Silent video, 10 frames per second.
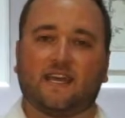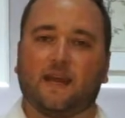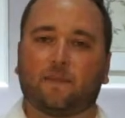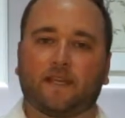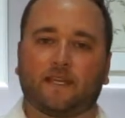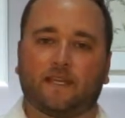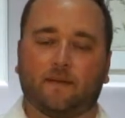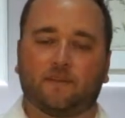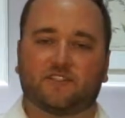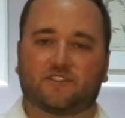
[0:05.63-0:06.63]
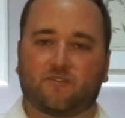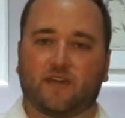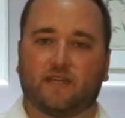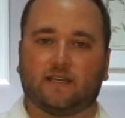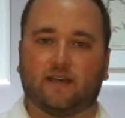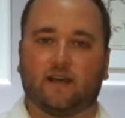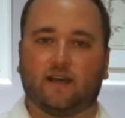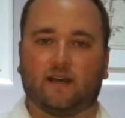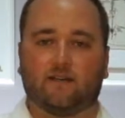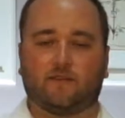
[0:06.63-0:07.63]
I'm going to demonstrate
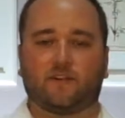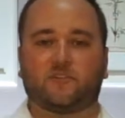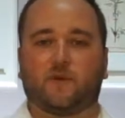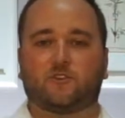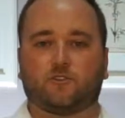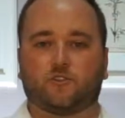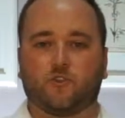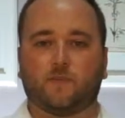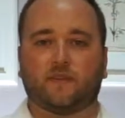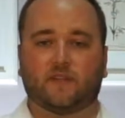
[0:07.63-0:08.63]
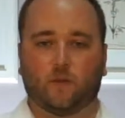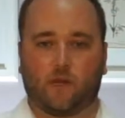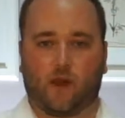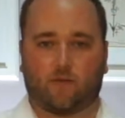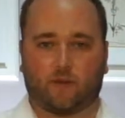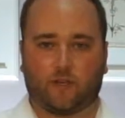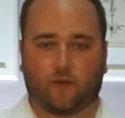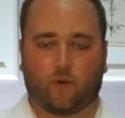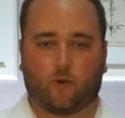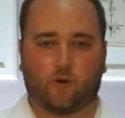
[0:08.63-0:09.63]
a very special treatment that we offer here
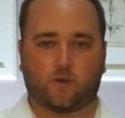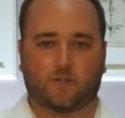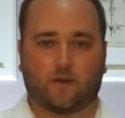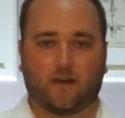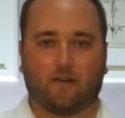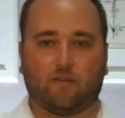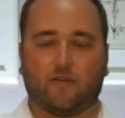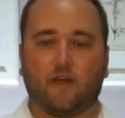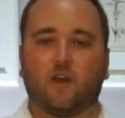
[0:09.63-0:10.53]
at Cornerstone Health,